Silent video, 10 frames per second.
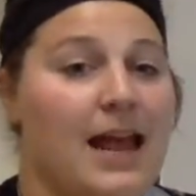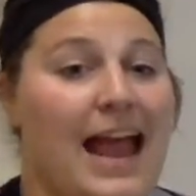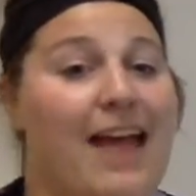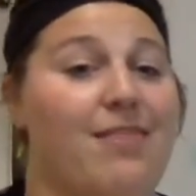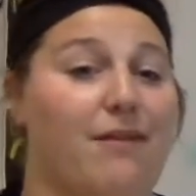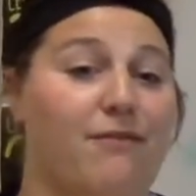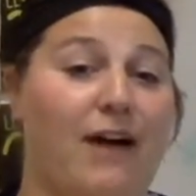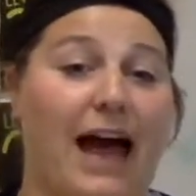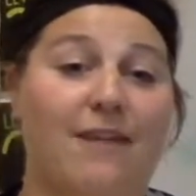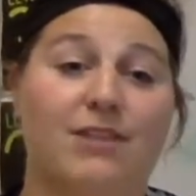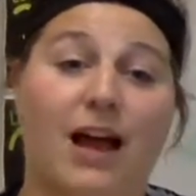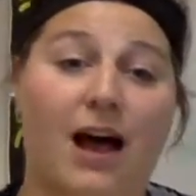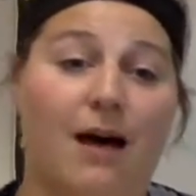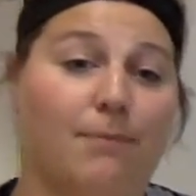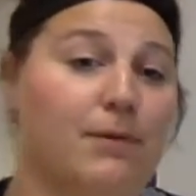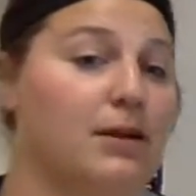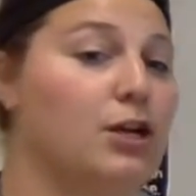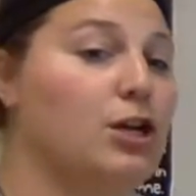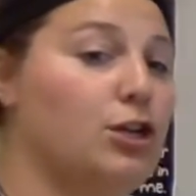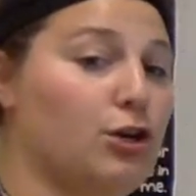And that 5 and up,
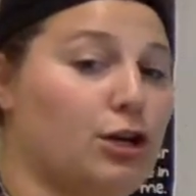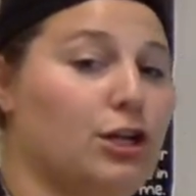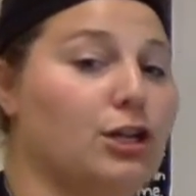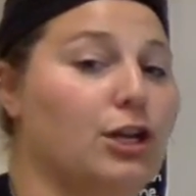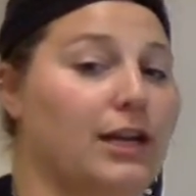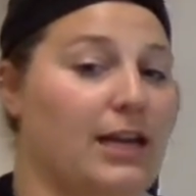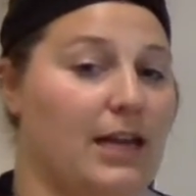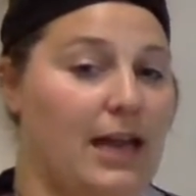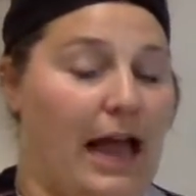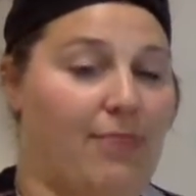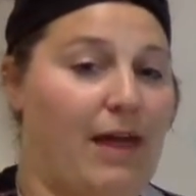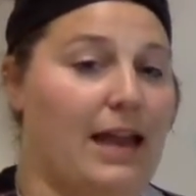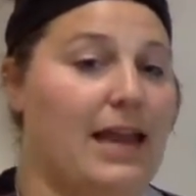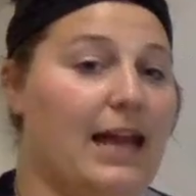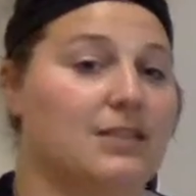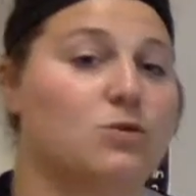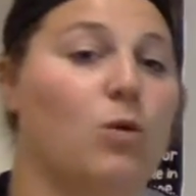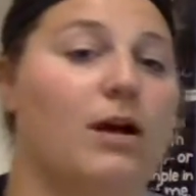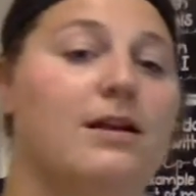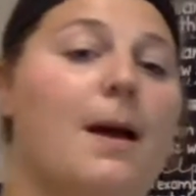you're going to look at that next
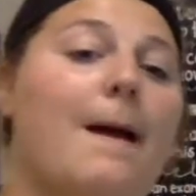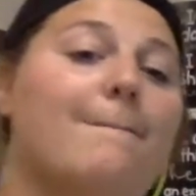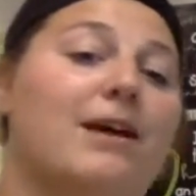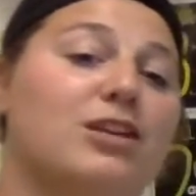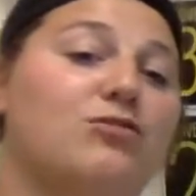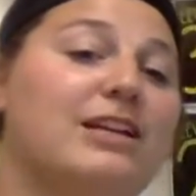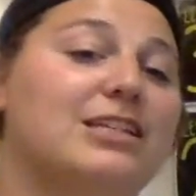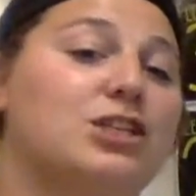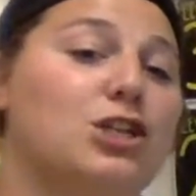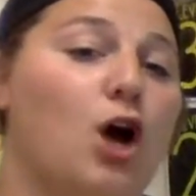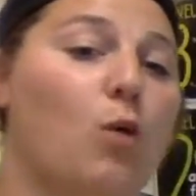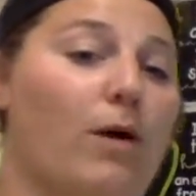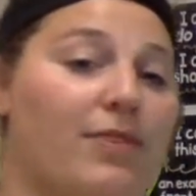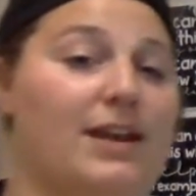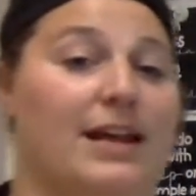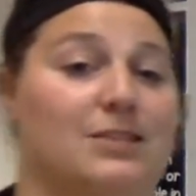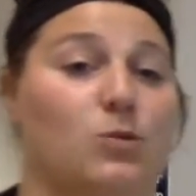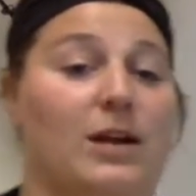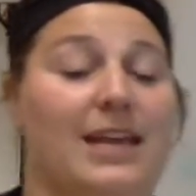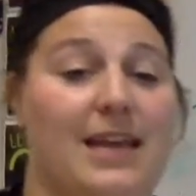one, but you need to know what the next
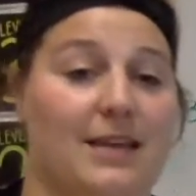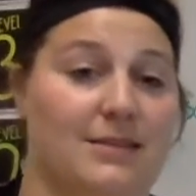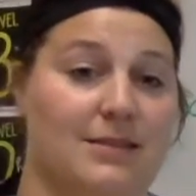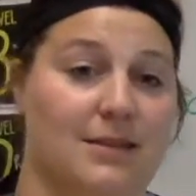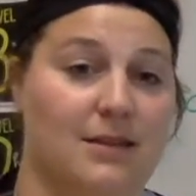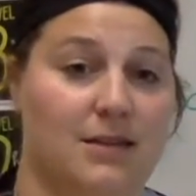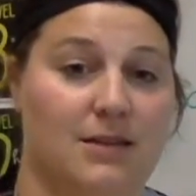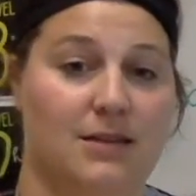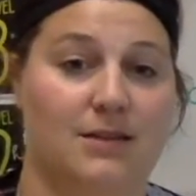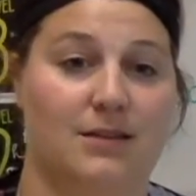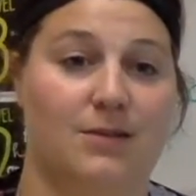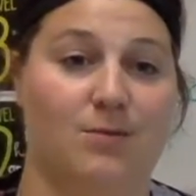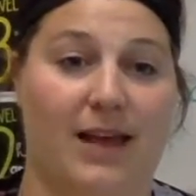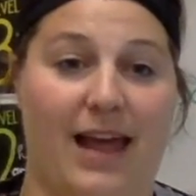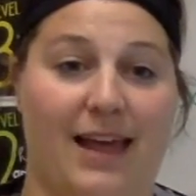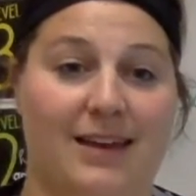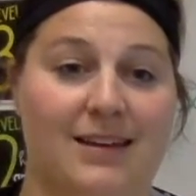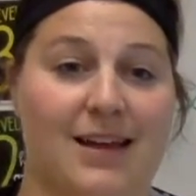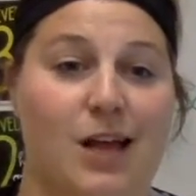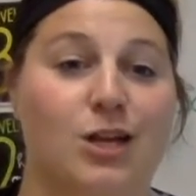one is. Okay?
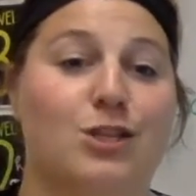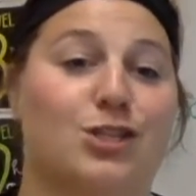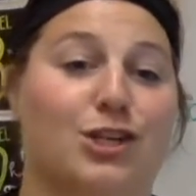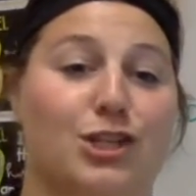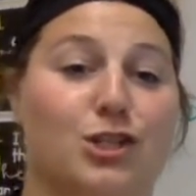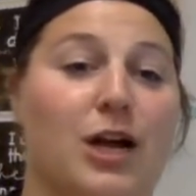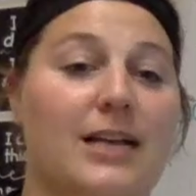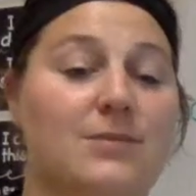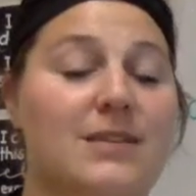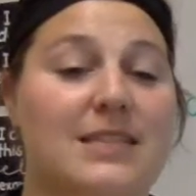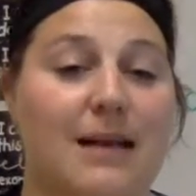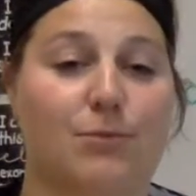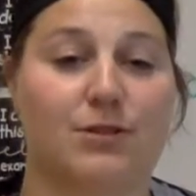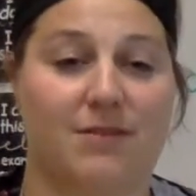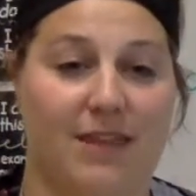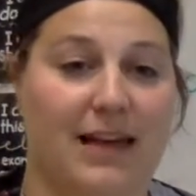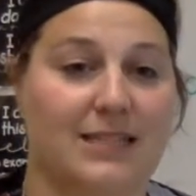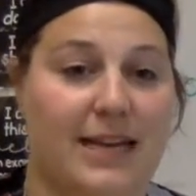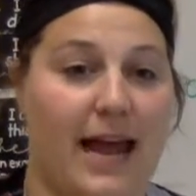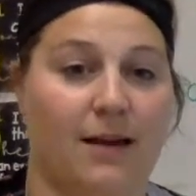So you're going to try some examples of that
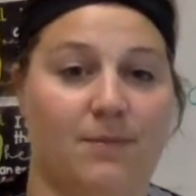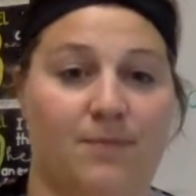today.